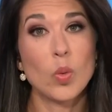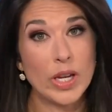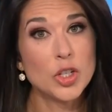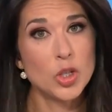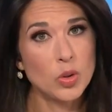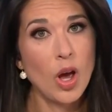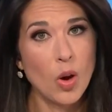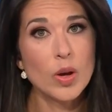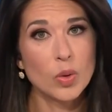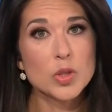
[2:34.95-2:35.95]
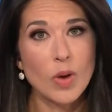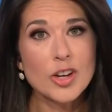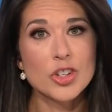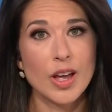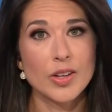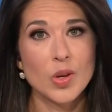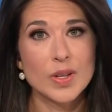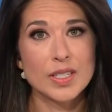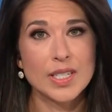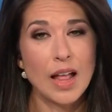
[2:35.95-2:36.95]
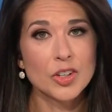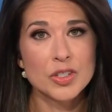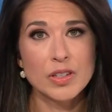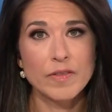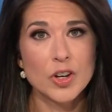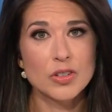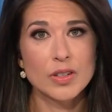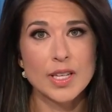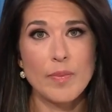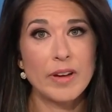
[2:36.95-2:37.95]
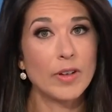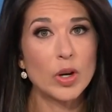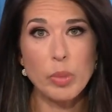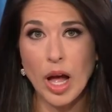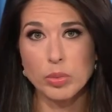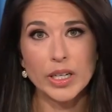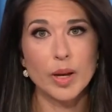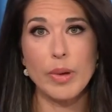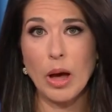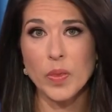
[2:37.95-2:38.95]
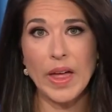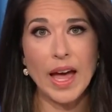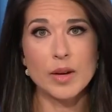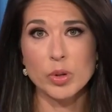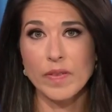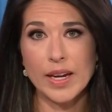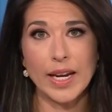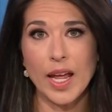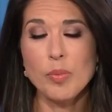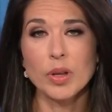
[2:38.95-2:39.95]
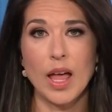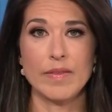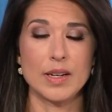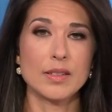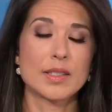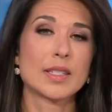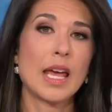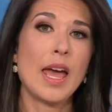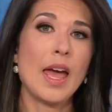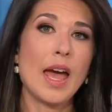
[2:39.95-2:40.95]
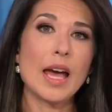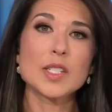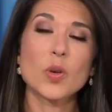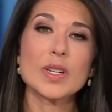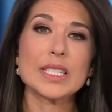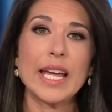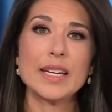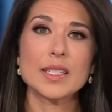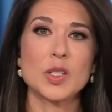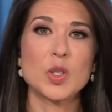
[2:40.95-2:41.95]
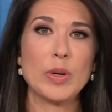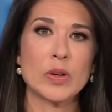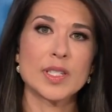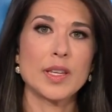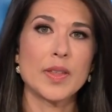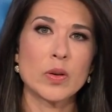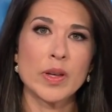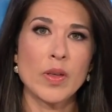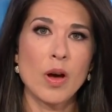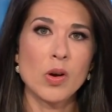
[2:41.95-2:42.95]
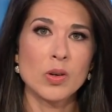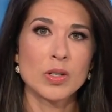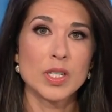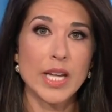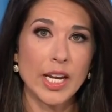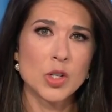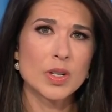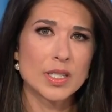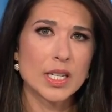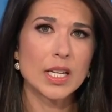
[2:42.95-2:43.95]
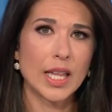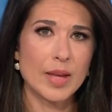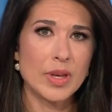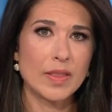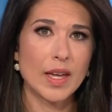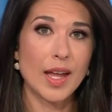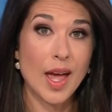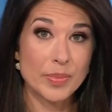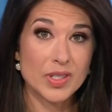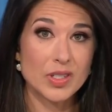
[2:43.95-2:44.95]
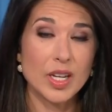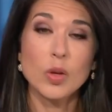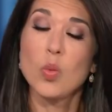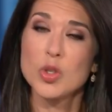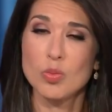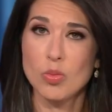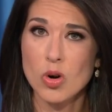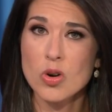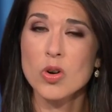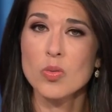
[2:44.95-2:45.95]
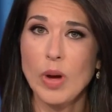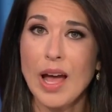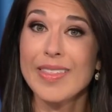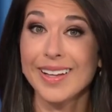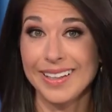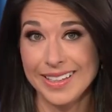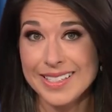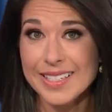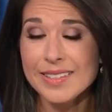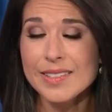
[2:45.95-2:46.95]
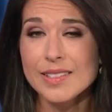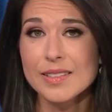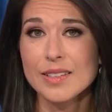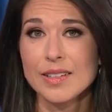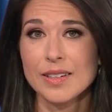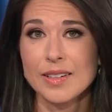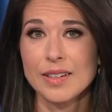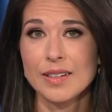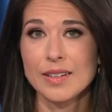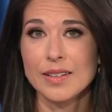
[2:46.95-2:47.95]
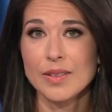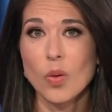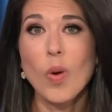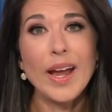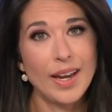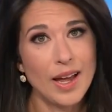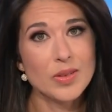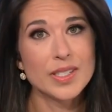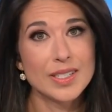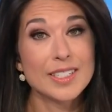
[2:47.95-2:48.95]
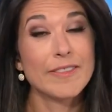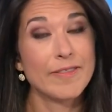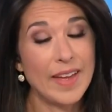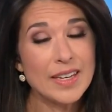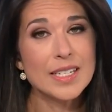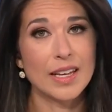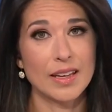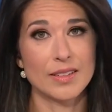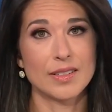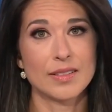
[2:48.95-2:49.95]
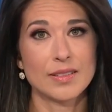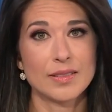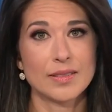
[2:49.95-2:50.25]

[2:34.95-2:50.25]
We do know it was Russia. U.S. intelligence officials have been very public about that and provided ample evidence. As for his latest conspiracy theory, though, dangerously claiming that Epstein was murdered by the Clintons, the White House is defending it.